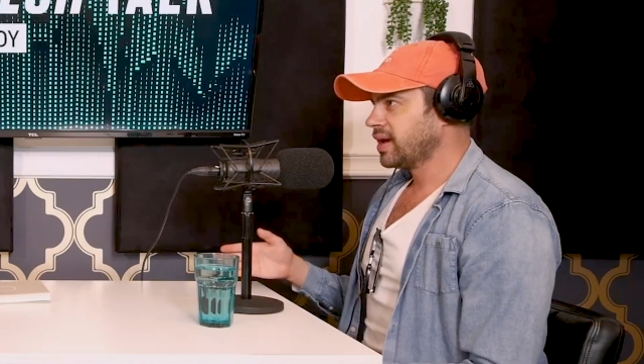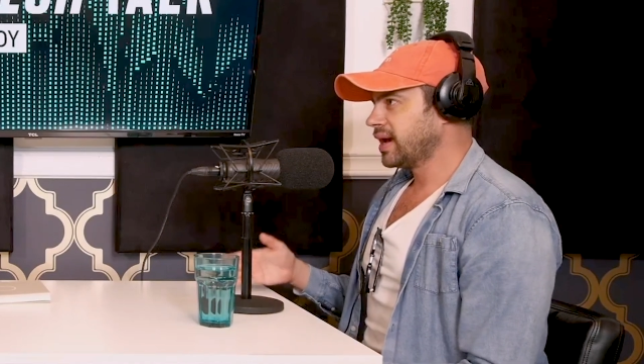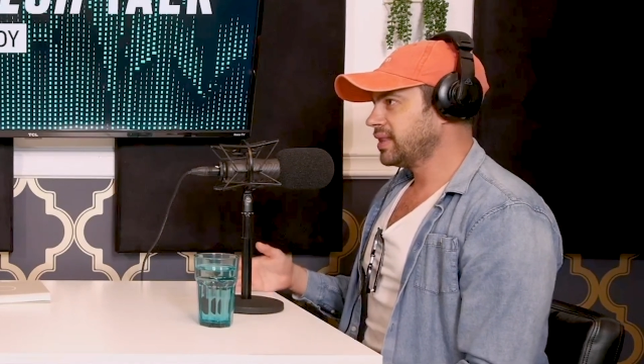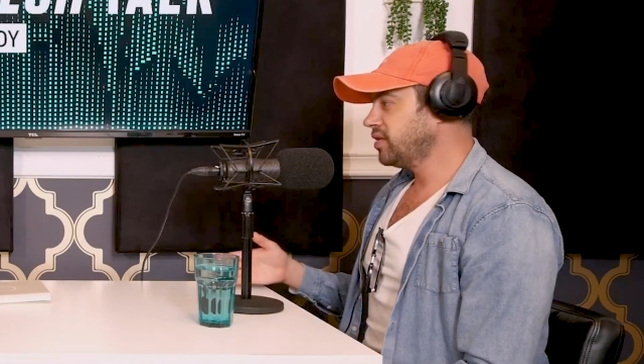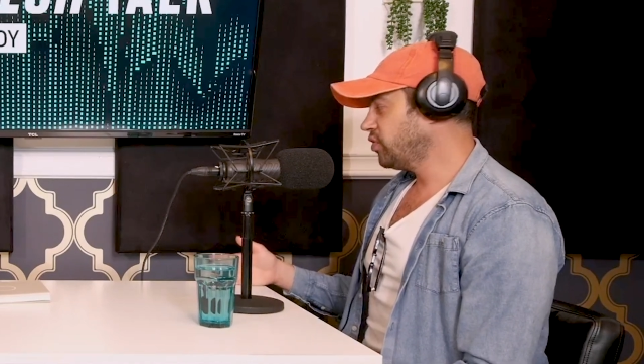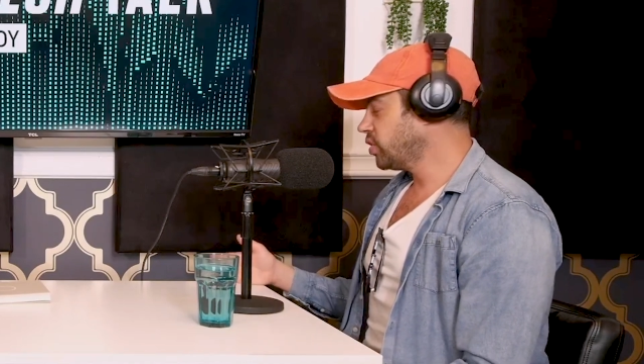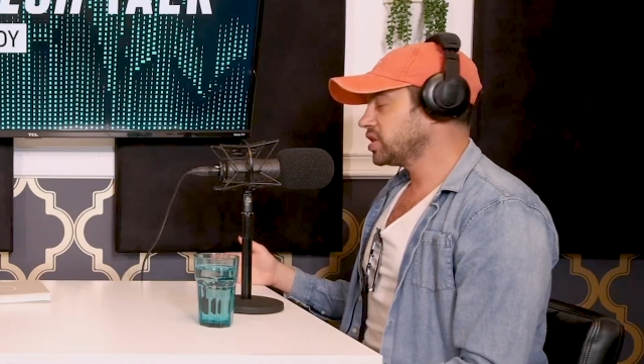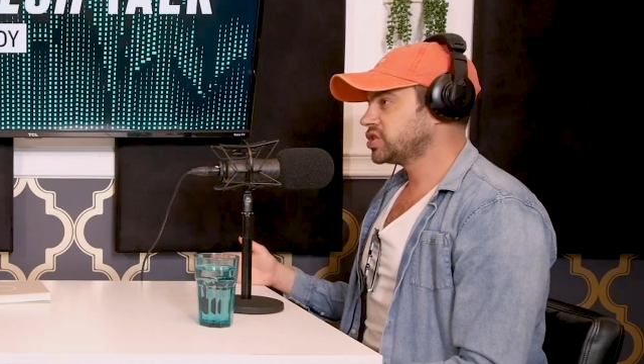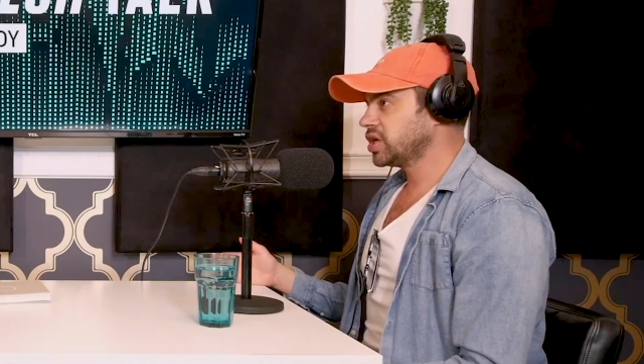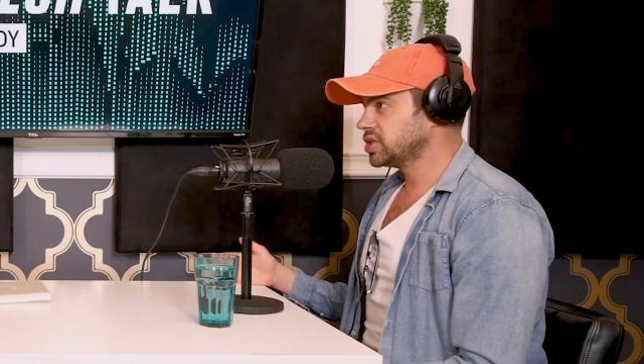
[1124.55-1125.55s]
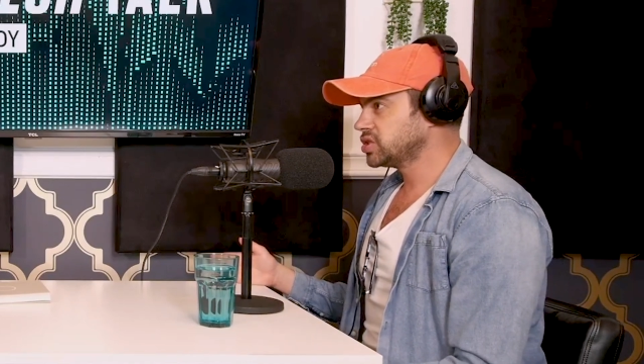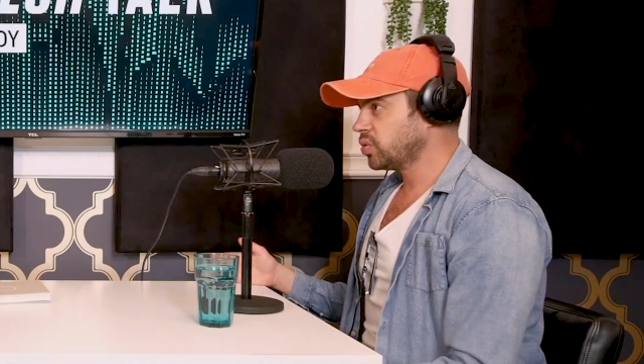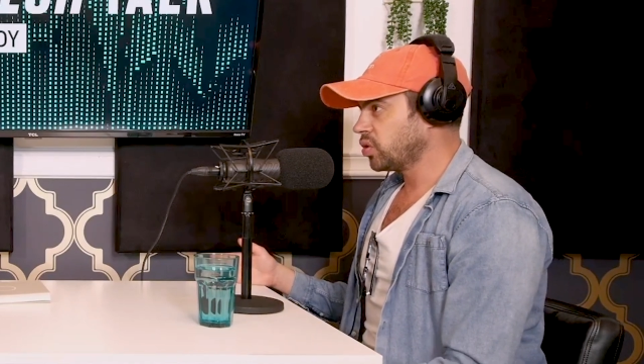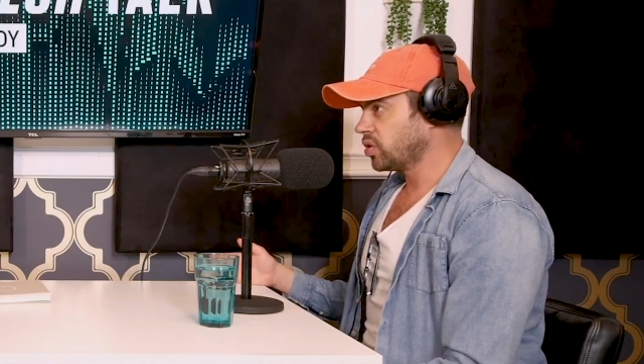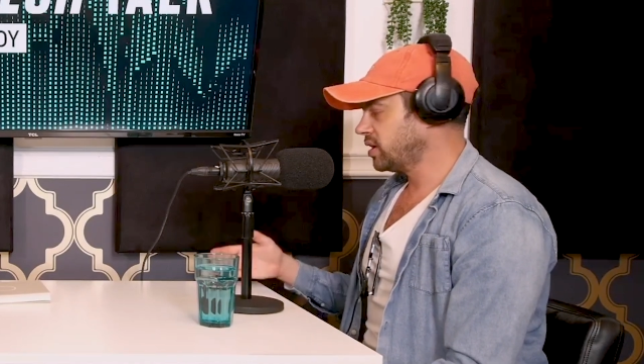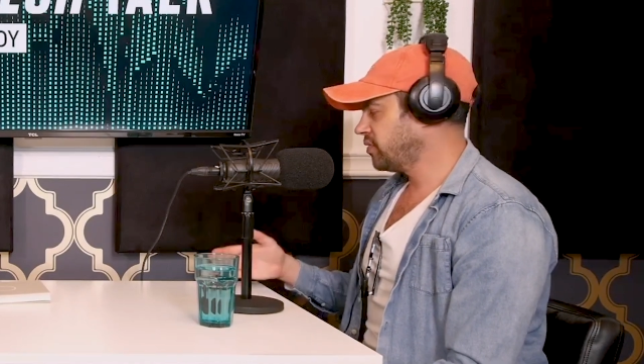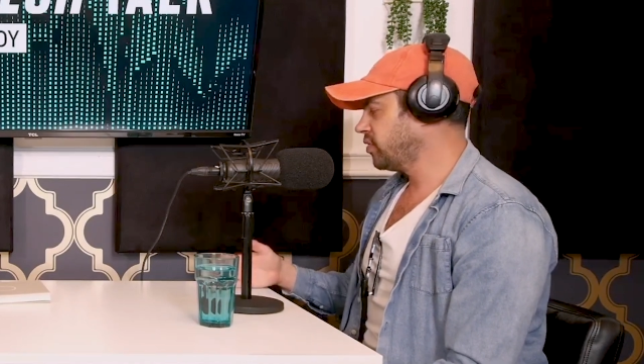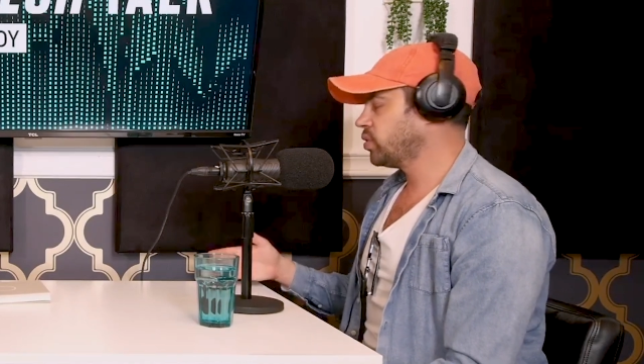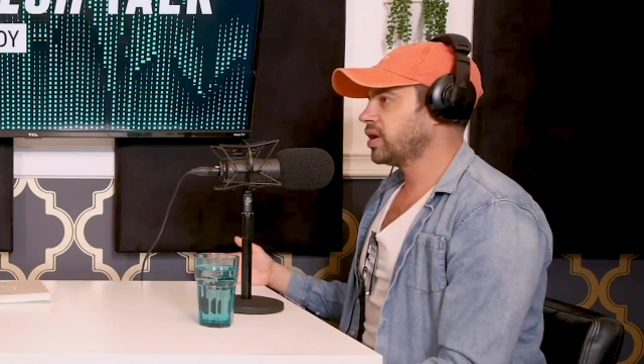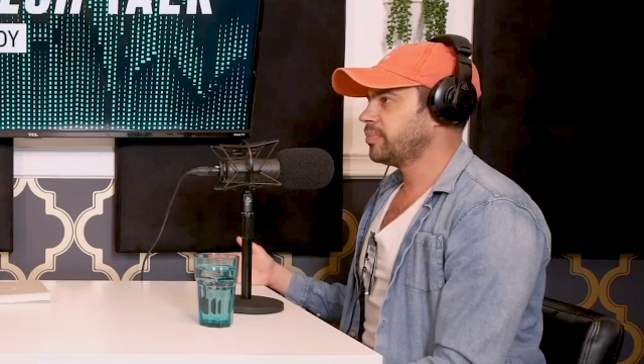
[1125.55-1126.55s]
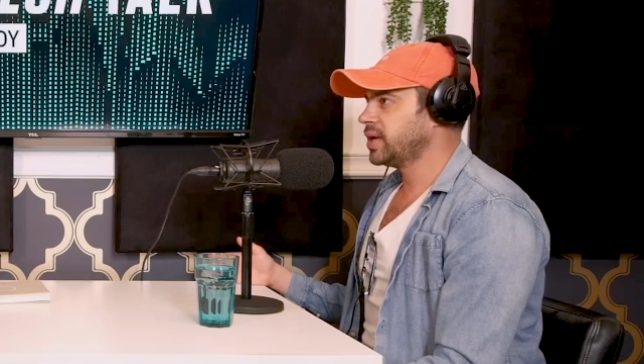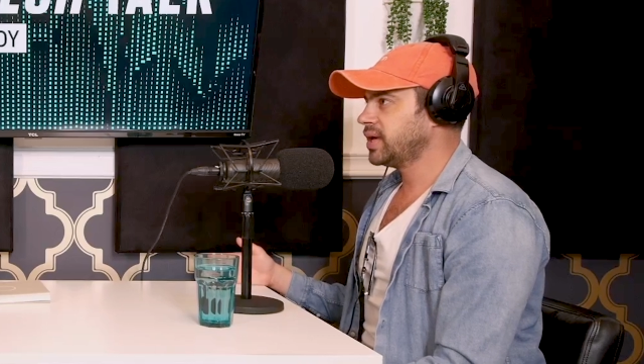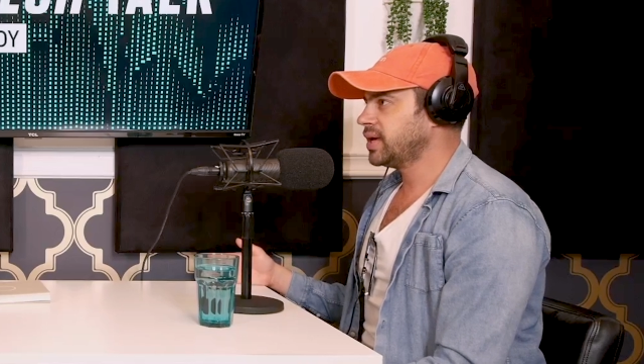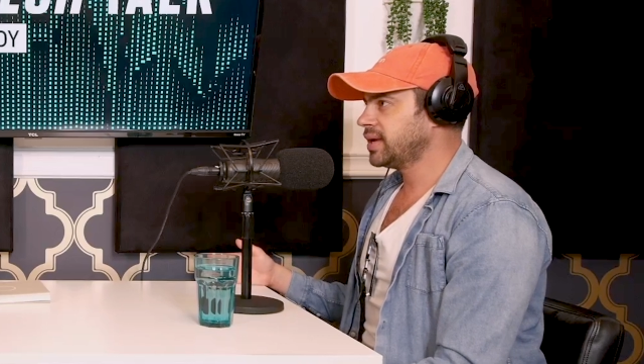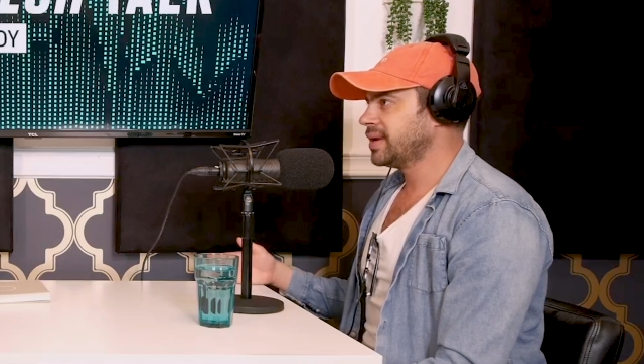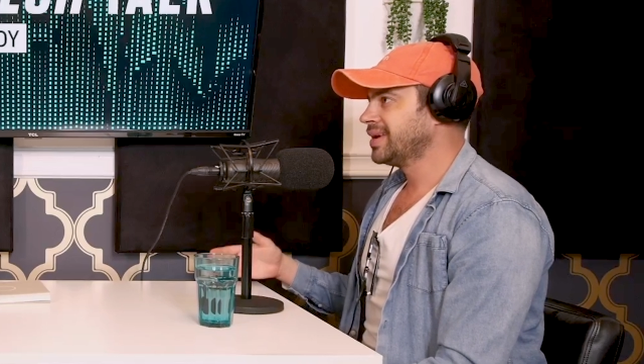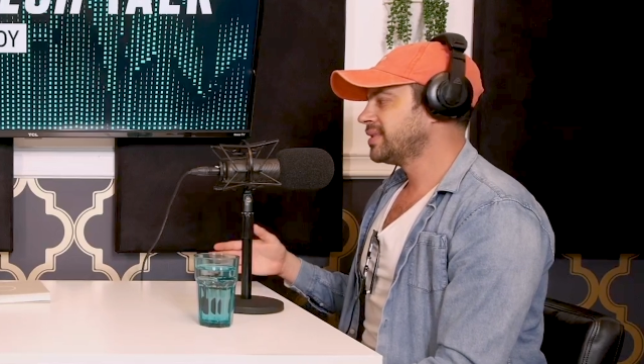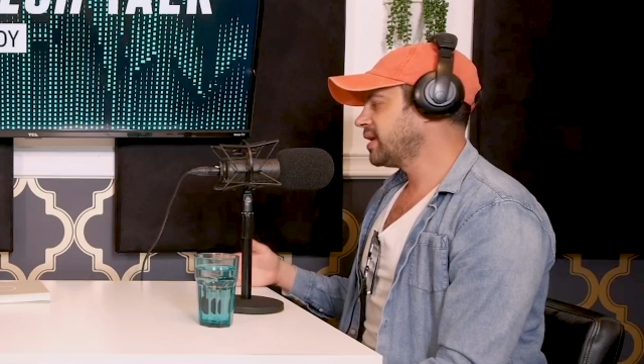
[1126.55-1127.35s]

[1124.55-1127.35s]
And if we want to change the world, if we want to be in